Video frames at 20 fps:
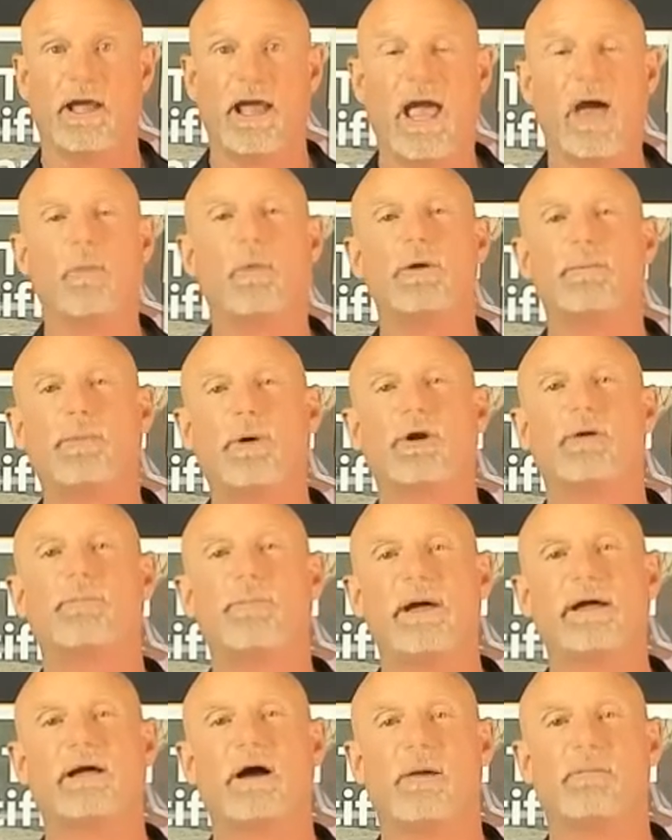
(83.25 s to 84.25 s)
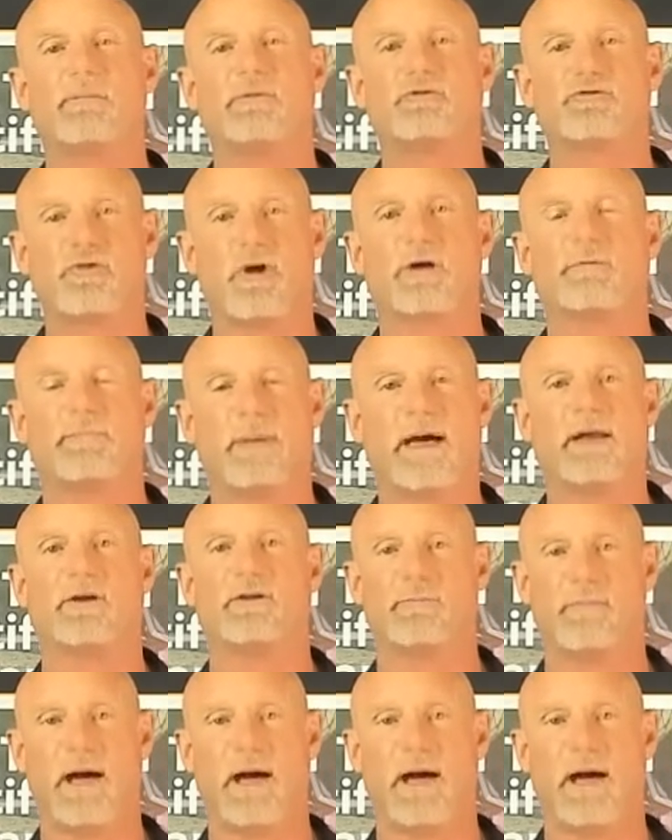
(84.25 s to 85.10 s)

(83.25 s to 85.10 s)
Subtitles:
and we put a pickup truck bed on the